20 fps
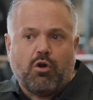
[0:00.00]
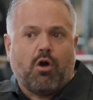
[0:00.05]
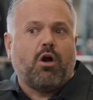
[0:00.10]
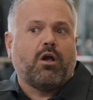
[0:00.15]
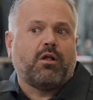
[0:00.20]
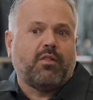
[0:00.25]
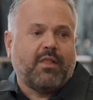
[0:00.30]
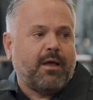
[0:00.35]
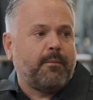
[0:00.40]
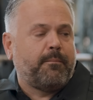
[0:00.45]

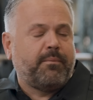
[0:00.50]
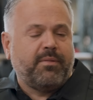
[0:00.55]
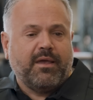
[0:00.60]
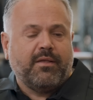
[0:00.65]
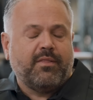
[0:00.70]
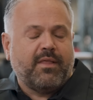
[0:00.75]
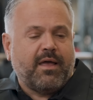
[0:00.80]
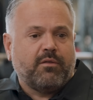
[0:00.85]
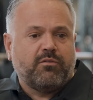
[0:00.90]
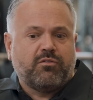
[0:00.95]
talk loud, play
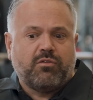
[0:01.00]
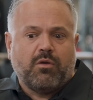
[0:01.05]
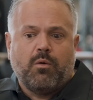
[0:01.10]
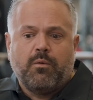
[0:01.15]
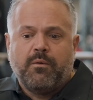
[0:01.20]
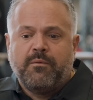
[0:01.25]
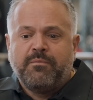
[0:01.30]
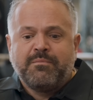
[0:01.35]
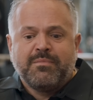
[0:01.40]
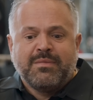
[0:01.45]
loud. So
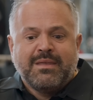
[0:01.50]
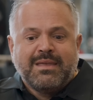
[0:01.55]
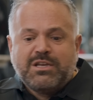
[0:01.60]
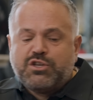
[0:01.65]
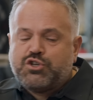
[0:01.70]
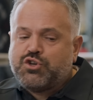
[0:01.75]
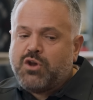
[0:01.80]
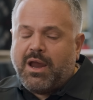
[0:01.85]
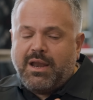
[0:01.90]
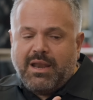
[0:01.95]

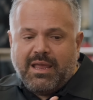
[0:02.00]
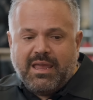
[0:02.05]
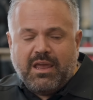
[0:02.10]
trying to